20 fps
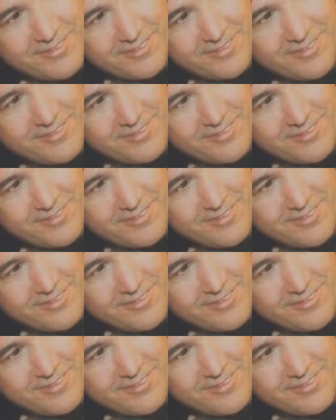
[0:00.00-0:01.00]

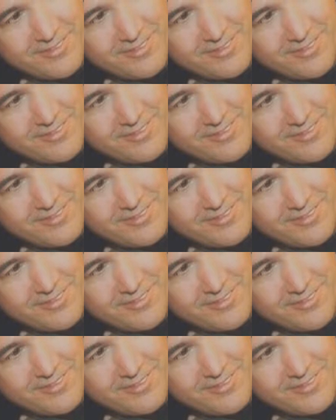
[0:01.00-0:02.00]

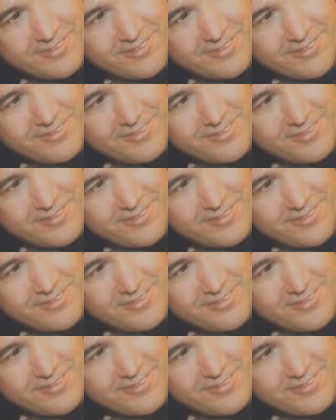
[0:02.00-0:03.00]

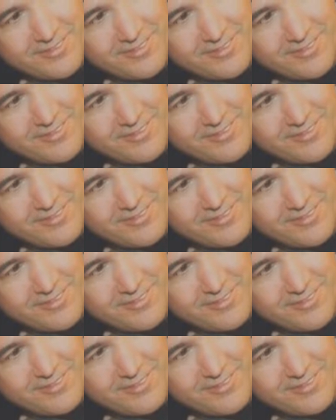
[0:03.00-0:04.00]

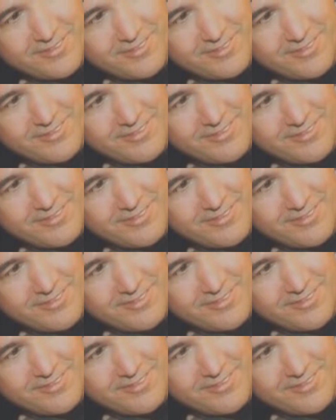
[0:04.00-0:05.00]

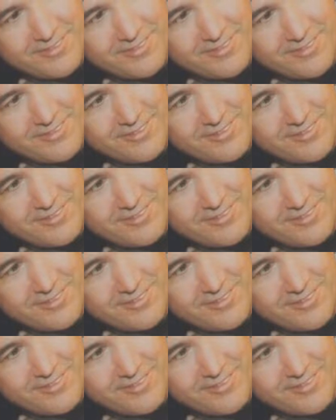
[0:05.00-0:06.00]

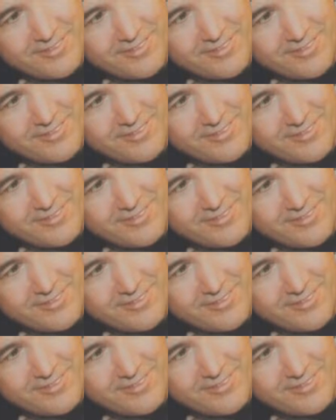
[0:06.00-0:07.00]

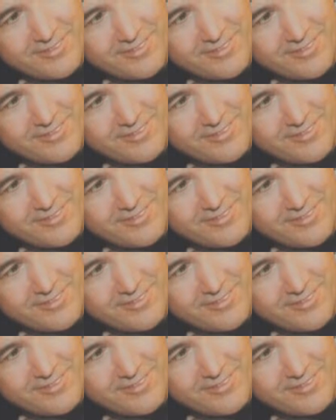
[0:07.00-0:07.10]
This person isn't speaking.